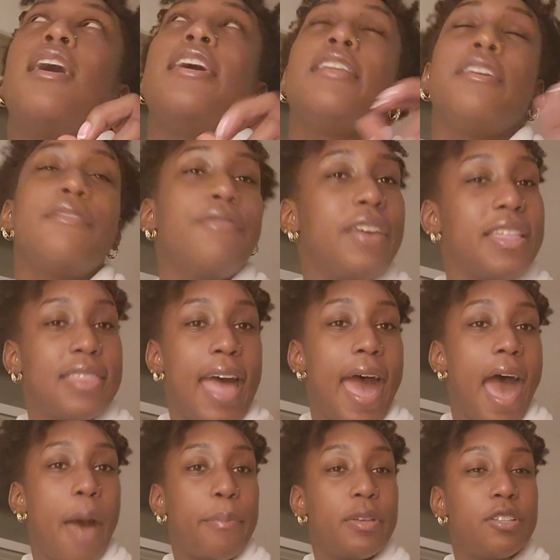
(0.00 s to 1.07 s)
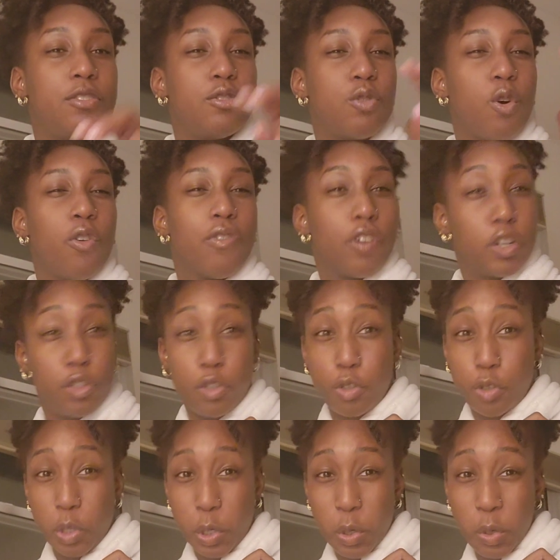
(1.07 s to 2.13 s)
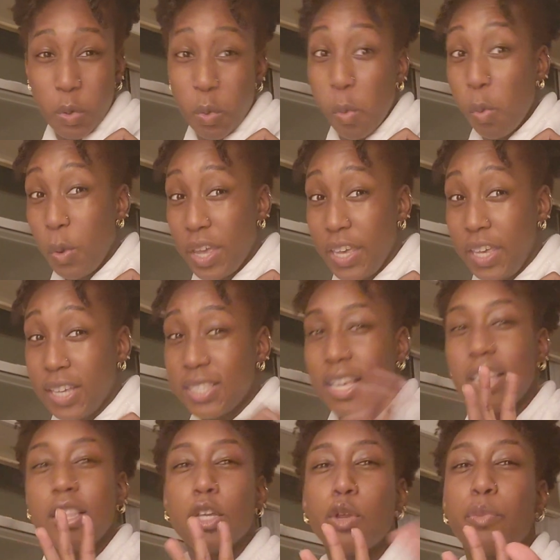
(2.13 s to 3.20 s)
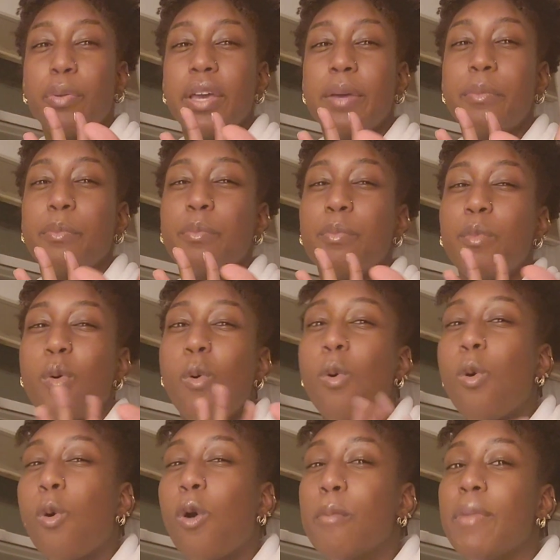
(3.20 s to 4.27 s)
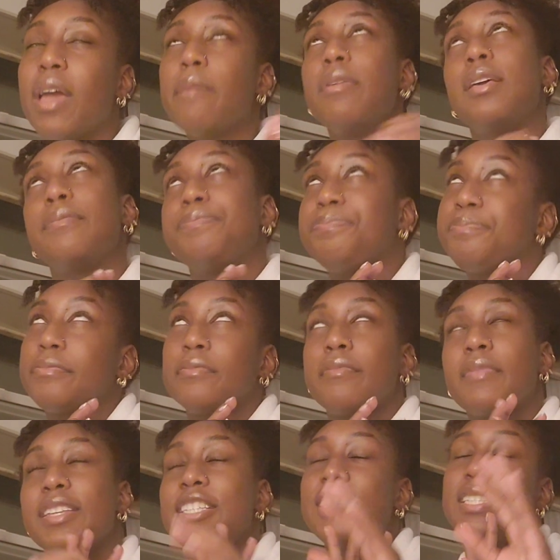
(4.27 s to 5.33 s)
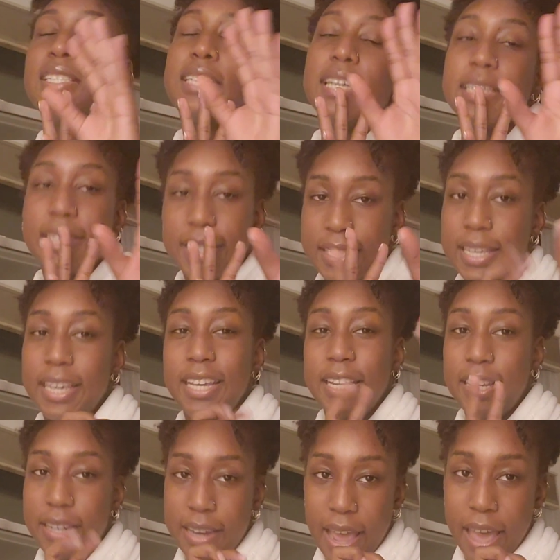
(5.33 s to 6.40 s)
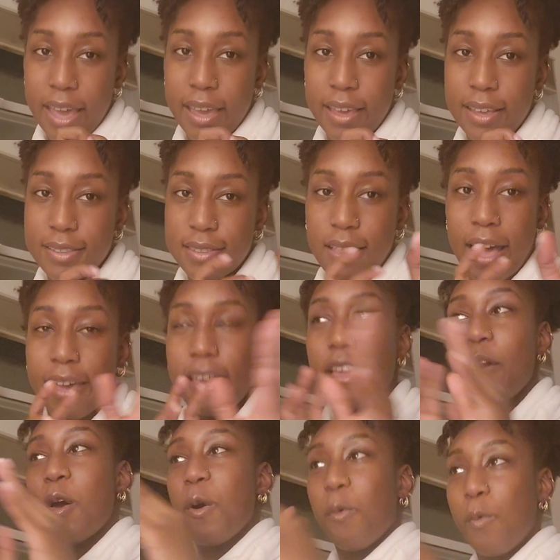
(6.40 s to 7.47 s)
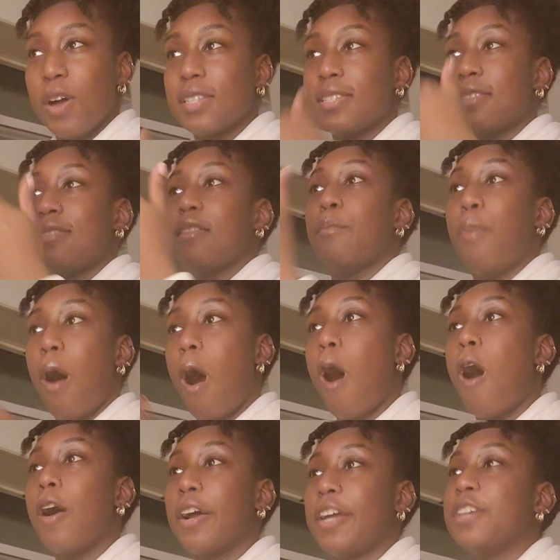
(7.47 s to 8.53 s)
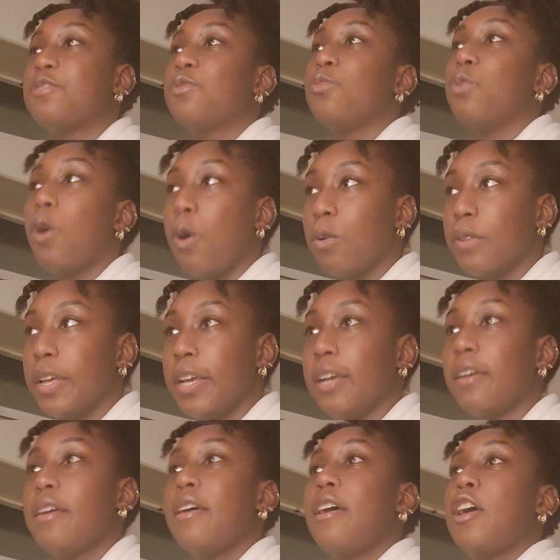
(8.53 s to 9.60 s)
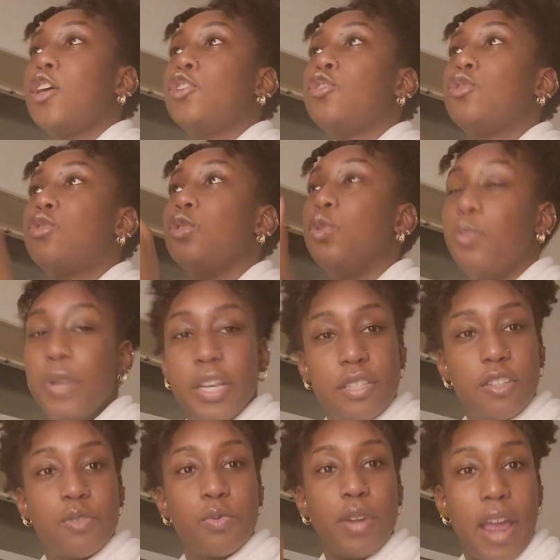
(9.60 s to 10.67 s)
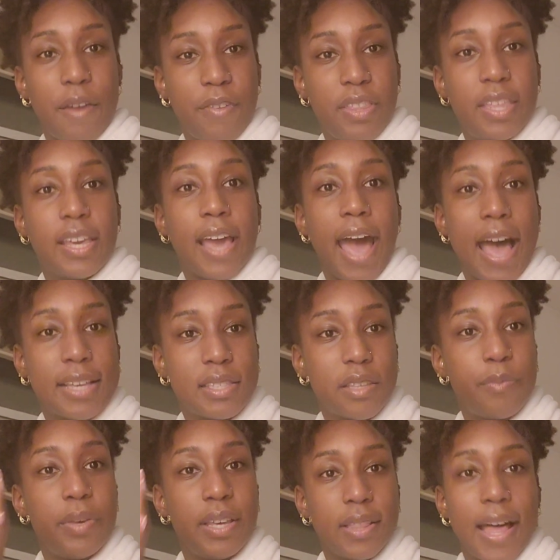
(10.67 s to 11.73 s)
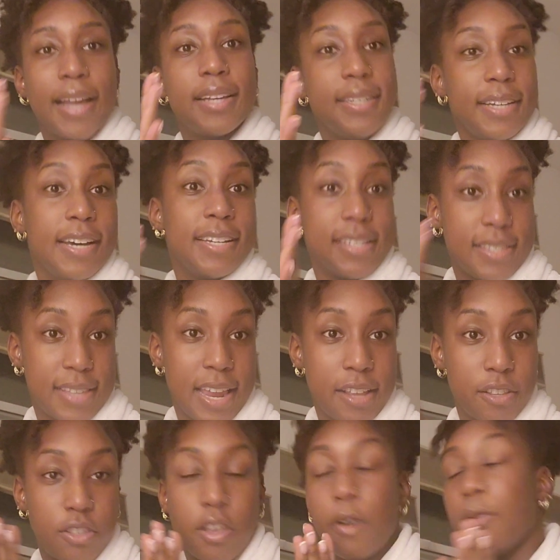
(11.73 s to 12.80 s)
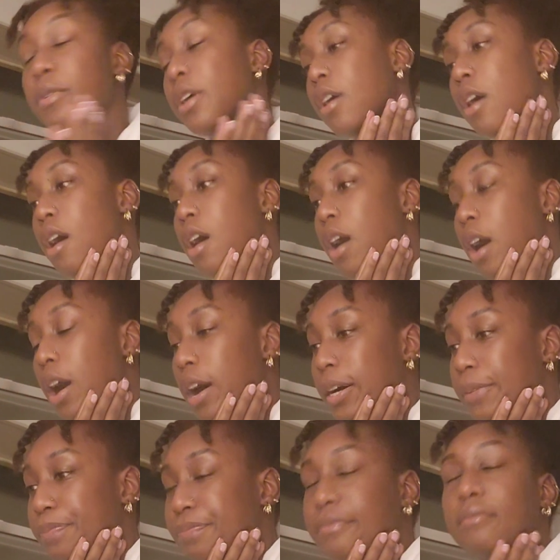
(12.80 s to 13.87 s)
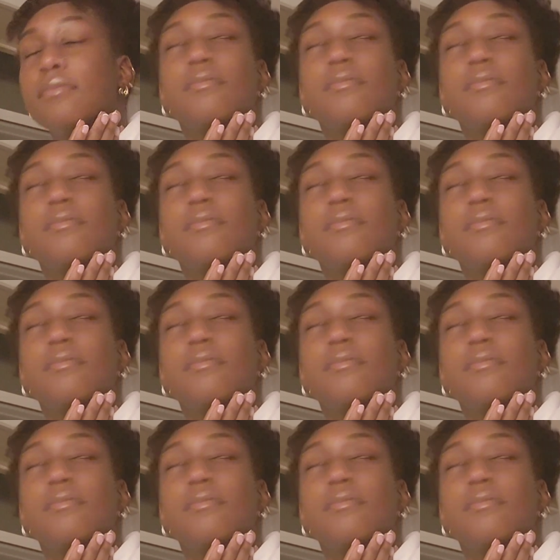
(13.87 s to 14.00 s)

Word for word: an event that happens over two weeks, a little bit more, maybe 16 days. Like once the ball gets rolling, two weeks is when everything has to be like done and set in stone. Um,